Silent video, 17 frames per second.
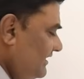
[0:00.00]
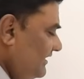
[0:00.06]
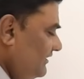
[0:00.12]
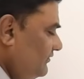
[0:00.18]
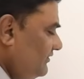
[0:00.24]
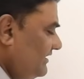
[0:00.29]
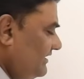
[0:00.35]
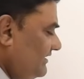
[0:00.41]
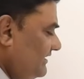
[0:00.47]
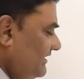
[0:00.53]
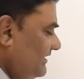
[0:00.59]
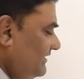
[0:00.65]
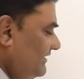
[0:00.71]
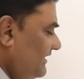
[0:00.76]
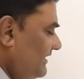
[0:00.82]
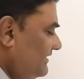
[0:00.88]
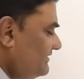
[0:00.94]
you can take
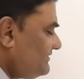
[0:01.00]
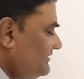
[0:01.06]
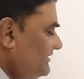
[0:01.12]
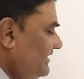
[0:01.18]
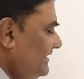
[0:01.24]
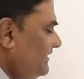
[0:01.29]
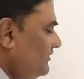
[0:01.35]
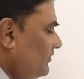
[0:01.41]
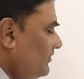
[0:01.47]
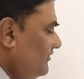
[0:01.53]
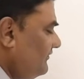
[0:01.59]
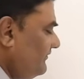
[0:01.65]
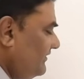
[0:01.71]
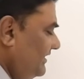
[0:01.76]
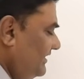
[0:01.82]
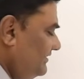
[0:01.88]
it as theta of